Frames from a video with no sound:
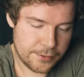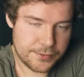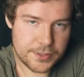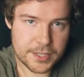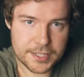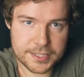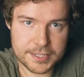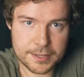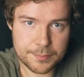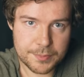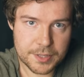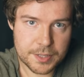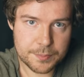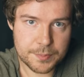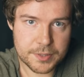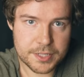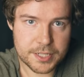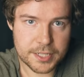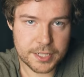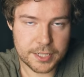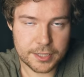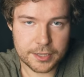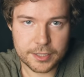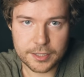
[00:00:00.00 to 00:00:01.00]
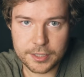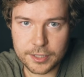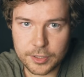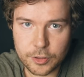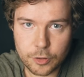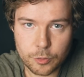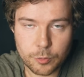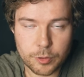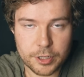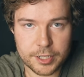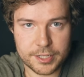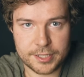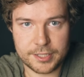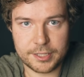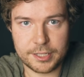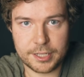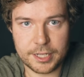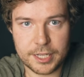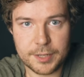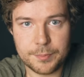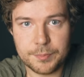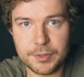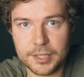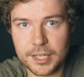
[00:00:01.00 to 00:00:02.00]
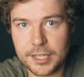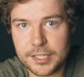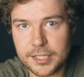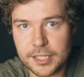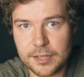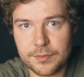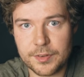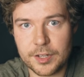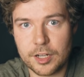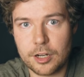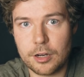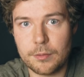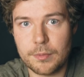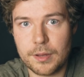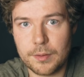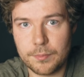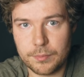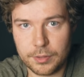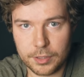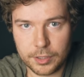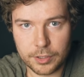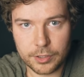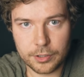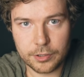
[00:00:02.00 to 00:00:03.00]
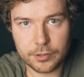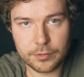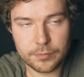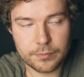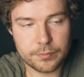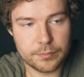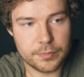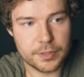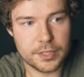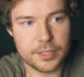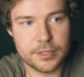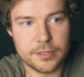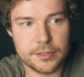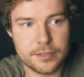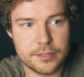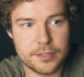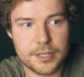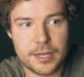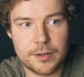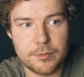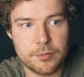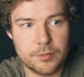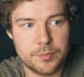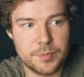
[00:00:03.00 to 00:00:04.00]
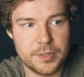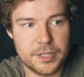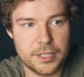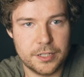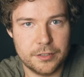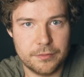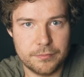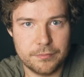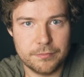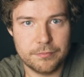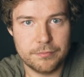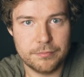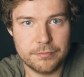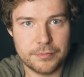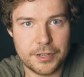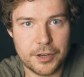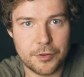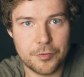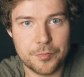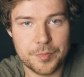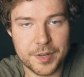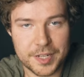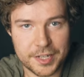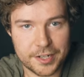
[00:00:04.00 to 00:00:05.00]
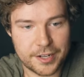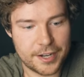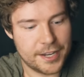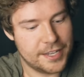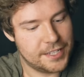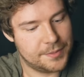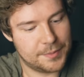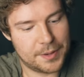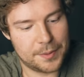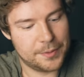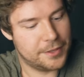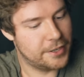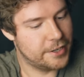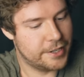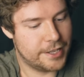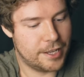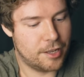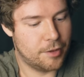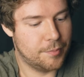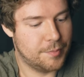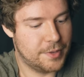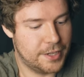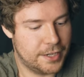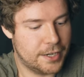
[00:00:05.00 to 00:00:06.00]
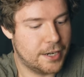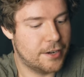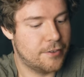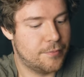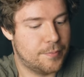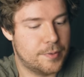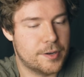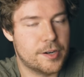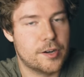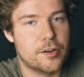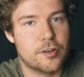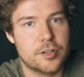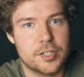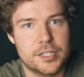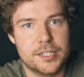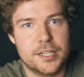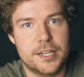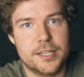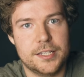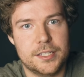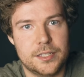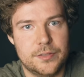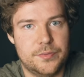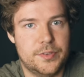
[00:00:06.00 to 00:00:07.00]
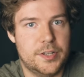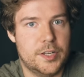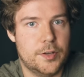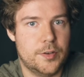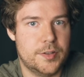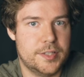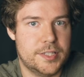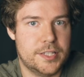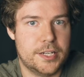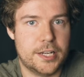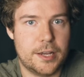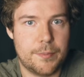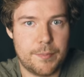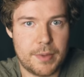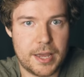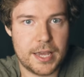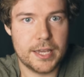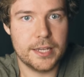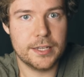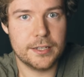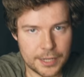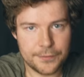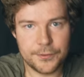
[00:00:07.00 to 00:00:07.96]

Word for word: If there's something particular that you want to see, please leave a comment below because that would be that would be nice. Maybe that'll help me kind of prioritize the videos that I make.